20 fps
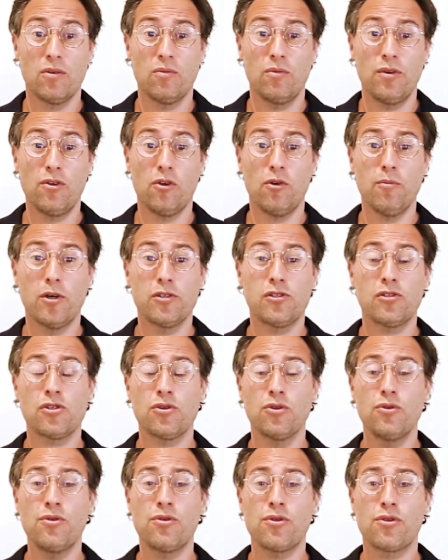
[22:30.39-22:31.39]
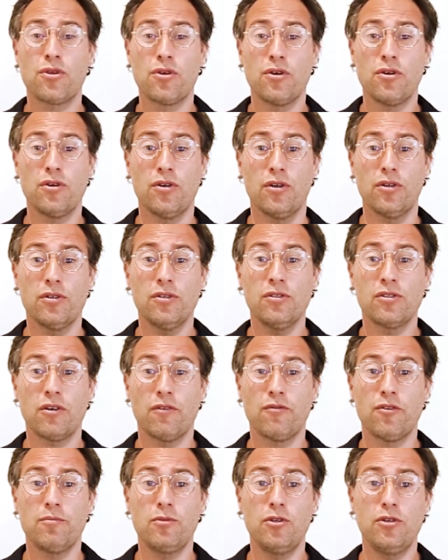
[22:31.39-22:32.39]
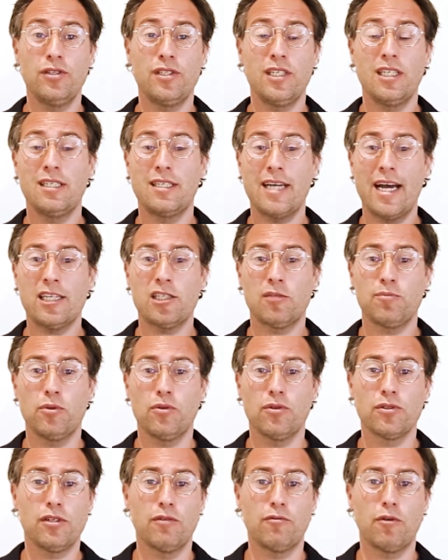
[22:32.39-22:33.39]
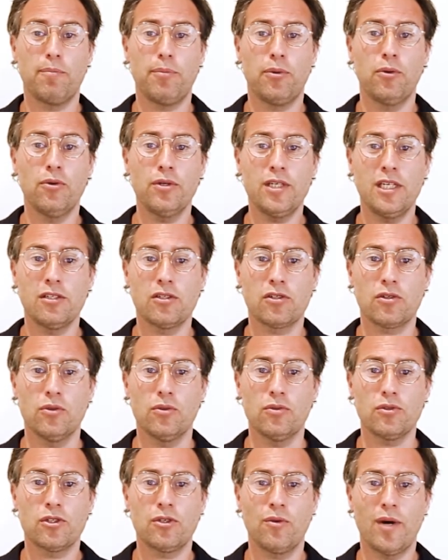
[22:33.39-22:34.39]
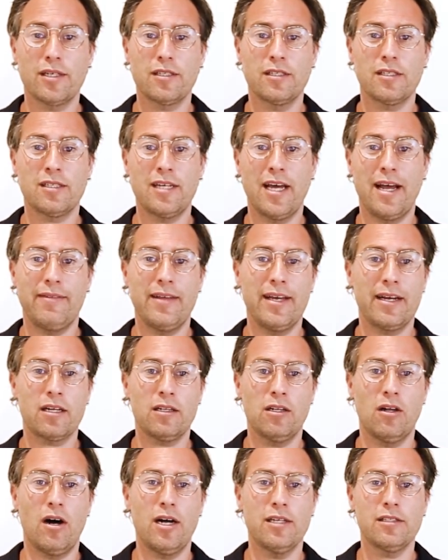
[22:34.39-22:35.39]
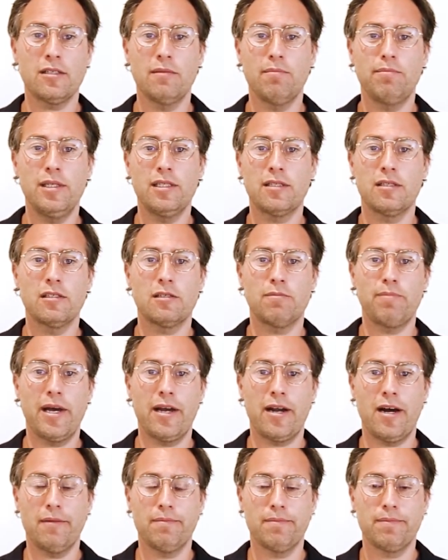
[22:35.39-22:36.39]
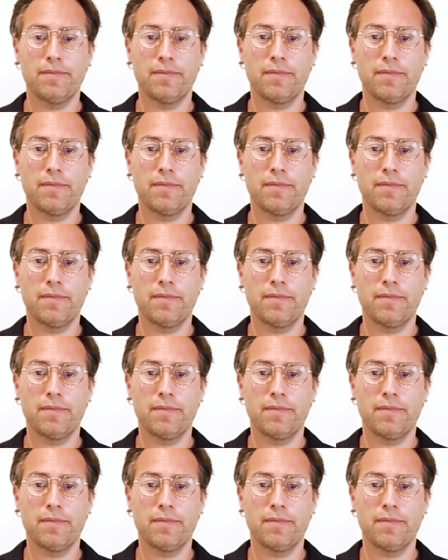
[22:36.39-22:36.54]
with almost 2/3 of them using dashboards and reporting tools to understand their clients and business better.